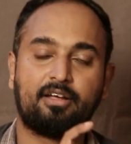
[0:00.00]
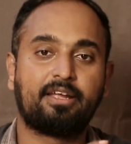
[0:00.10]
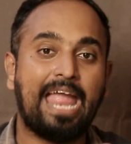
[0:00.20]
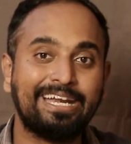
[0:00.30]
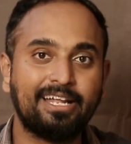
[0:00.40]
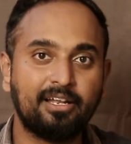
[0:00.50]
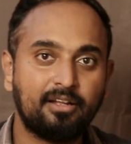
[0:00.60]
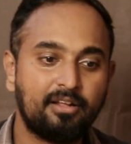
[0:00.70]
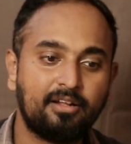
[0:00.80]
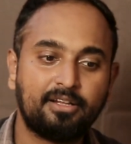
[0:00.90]

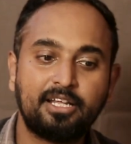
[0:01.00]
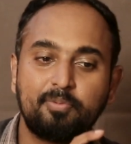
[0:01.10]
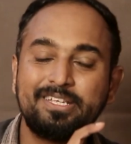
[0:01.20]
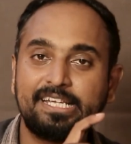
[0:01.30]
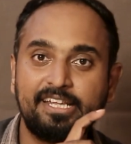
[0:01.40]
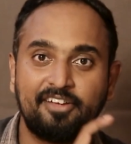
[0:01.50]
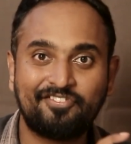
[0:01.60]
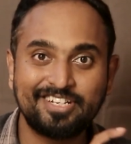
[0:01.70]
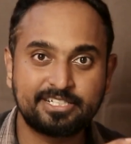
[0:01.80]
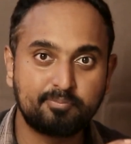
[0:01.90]
candle, that's basically the
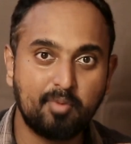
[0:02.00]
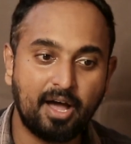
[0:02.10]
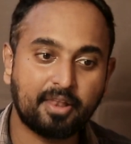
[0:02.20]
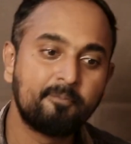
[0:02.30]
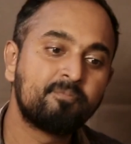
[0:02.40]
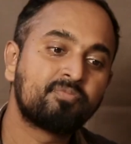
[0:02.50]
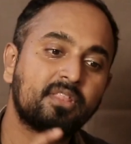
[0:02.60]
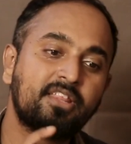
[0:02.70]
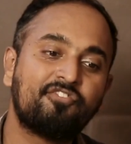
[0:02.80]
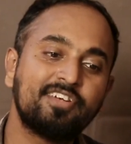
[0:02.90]
first bar.
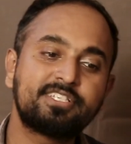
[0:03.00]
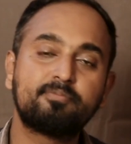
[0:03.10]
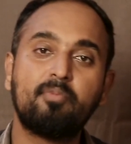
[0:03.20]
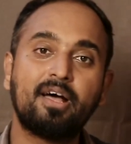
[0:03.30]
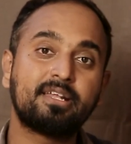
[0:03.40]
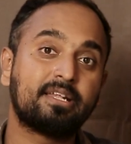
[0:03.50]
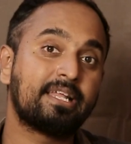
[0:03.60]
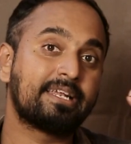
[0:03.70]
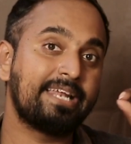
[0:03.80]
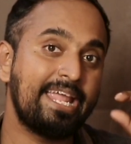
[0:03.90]
The first bar, the
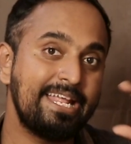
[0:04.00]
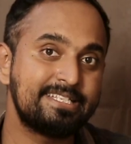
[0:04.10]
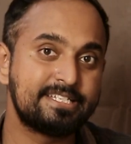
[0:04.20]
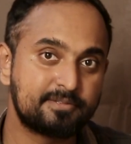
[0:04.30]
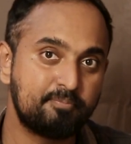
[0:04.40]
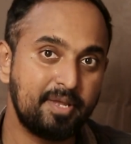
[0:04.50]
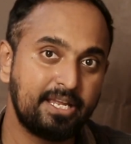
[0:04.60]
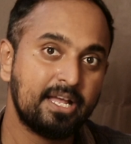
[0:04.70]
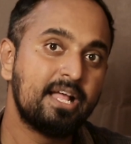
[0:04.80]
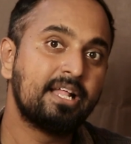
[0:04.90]
range is
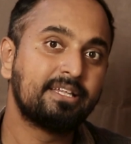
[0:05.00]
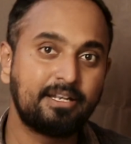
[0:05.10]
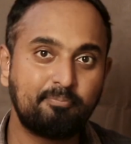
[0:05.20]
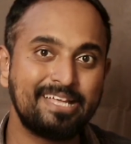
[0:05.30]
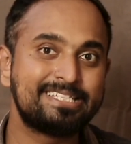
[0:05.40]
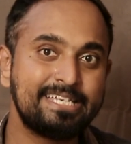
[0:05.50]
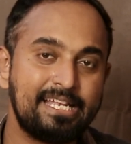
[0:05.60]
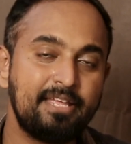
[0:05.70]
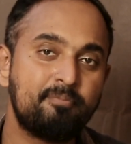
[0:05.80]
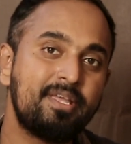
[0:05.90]
big. That
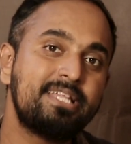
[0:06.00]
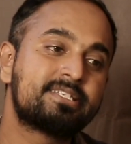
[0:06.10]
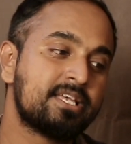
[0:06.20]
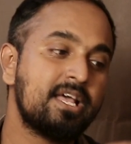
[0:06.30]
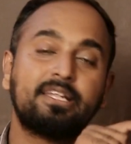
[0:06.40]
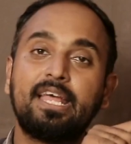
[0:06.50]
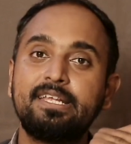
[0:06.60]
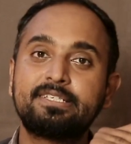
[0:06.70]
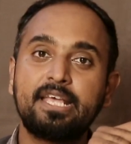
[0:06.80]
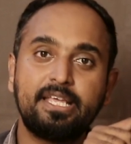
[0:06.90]
basically means there
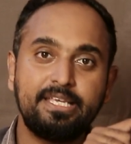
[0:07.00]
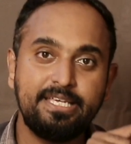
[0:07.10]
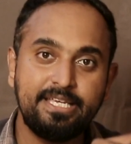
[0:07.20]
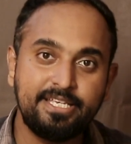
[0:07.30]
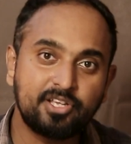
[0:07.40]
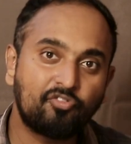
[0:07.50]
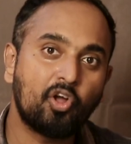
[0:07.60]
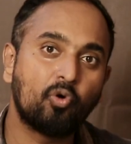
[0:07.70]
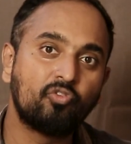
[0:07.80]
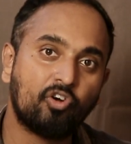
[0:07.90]
is a ease of
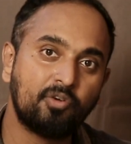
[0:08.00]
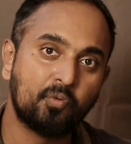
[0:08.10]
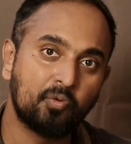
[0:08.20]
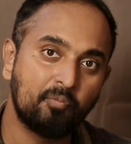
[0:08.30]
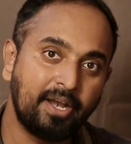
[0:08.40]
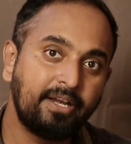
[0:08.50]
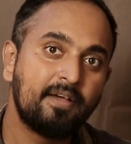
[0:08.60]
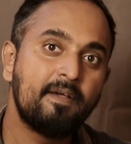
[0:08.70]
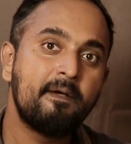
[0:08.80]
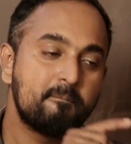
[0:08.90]
downward movement,
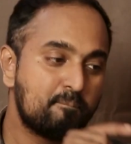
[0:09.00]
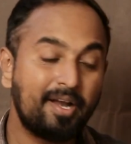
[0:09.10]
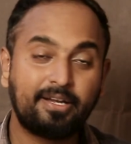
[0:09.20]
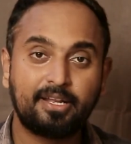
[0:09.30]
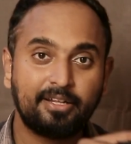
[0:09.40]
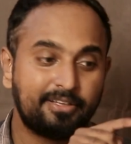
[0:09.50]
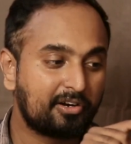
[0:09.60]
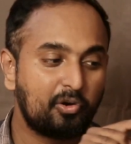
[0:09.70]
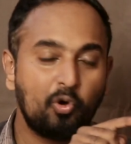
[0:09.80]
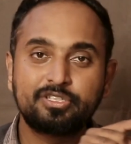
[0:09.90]
but the
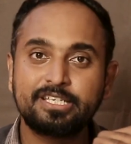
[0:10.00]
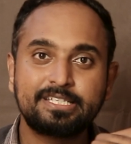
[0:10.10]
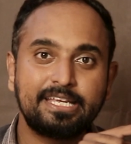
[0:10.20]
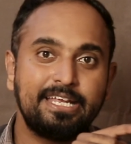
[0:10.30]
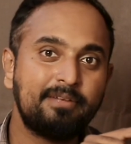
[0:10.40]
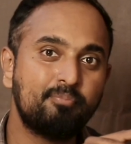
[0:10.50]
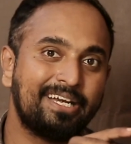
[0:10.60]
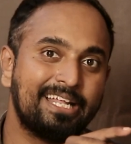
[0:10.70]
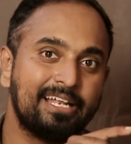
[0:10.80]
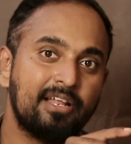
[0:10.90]
close is in
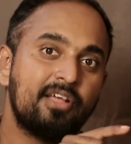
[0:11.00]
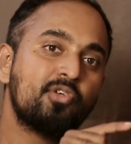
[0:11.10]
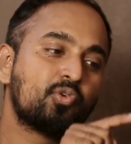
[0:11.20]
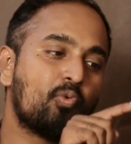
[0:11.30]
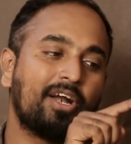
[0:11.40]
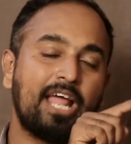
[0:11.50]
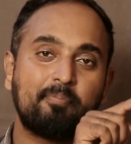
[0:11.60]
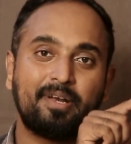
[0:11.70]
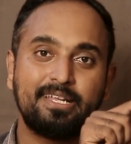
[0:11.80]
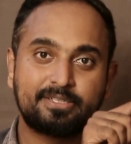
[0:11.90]
middle. So what
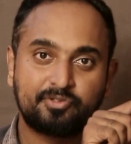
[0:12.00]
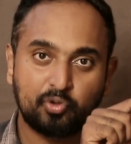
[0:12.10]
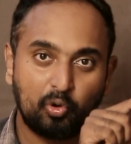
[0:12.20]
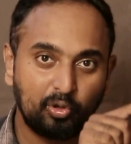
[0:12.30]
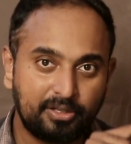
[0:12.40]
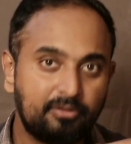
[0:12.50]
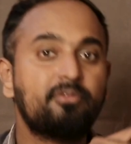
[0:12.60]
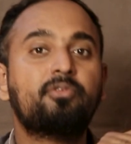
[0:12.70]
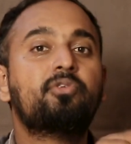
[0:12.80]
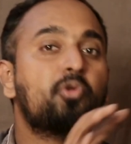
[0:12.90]
happened is, so
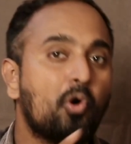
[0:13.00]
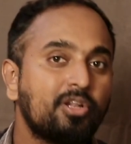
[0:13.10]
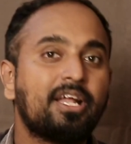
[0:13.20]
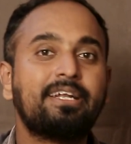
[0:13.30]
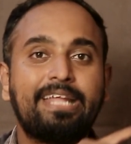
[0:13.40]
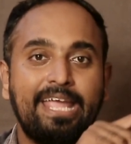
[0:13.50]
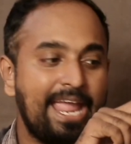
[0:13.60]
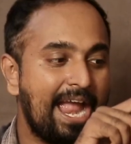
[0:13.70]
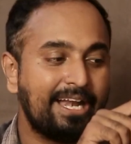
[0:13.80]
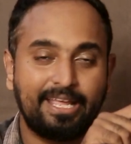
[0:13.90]
though the day
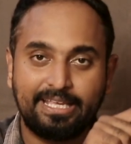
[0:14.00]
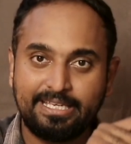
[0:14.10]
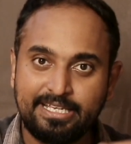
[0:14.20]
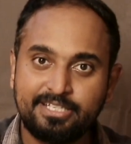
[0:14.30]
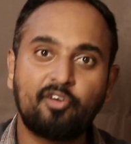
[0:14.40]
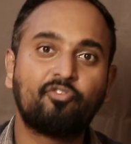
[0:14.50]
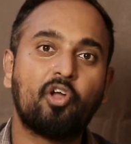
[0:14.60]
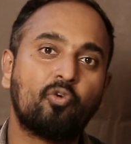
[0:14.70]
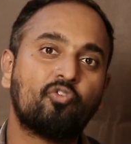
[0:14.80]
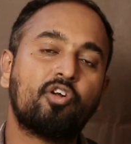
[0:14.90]
had a ease of
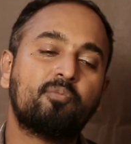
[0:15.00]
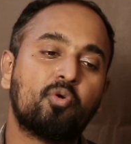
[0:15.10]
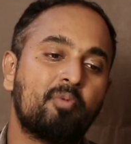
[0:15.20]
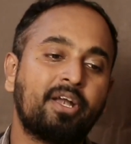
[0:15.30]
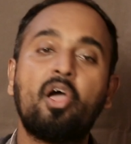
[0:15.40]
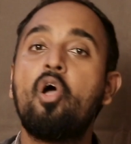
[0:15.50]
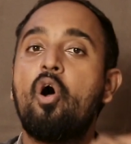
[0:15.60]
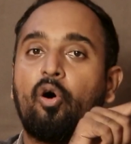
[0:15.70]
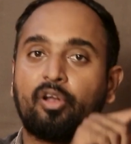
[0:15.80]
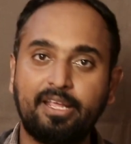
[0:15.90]
downward movement
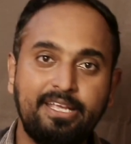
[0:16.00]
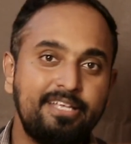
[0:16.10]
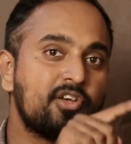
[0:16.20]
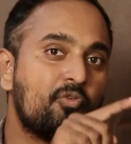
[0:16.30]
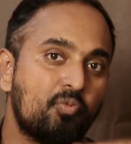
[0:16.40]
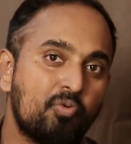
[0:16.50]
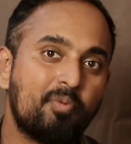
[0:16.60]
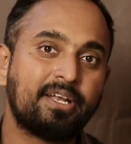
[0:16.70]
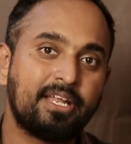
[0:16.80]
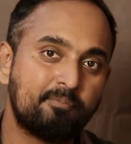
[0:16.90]
or ease of
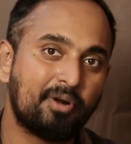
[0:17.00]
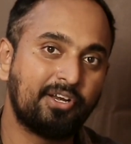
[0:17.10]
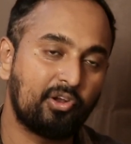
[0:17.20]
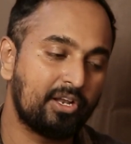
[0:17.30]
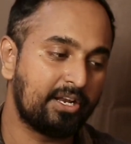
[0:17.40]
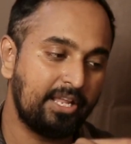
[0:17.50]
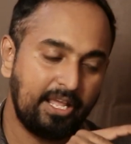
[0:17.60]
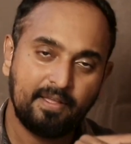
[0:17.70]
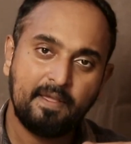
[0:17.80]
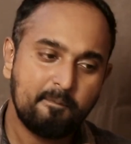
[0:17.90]
movement in particular
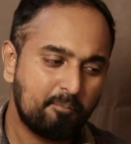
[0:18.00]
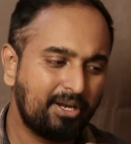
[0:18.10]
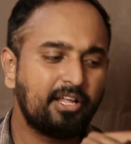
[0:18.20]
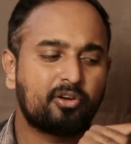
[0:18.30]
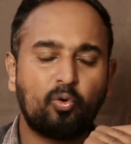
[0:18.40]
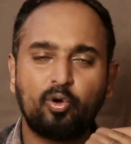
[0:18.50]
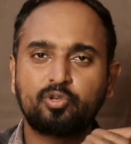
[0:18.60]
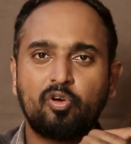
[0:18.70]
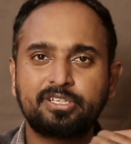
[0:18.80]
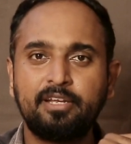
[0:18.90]
day, but the close
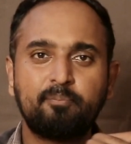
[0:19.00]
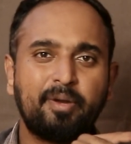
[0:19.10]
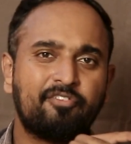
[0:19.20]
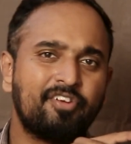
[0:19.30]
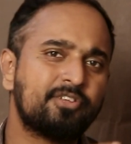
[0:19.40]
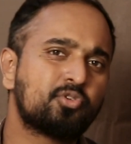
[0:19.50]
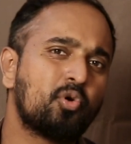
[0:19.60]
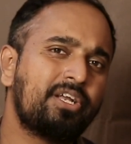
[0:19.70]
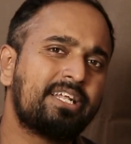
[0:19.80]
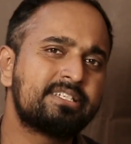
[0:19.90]
was in between. So
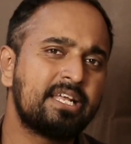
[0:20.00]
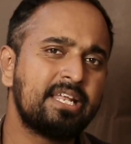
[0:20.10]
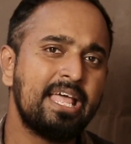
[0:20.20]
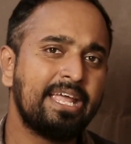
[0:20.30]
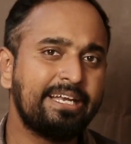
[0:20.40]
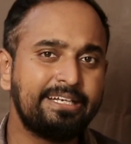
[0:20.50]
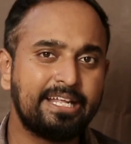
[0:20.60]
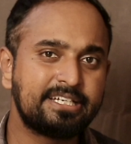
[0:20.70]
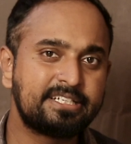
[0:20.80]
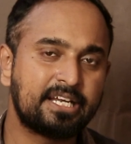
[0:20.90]
it is an
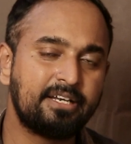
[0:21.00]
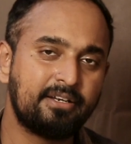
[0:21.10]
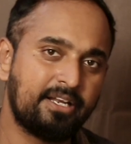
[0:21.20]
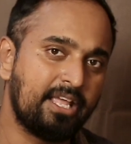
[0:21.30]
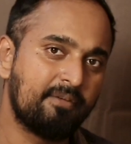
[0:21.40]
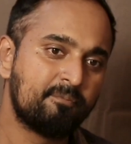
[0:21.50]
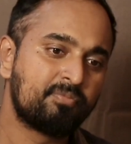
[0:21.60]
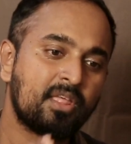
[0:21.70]
indecision day.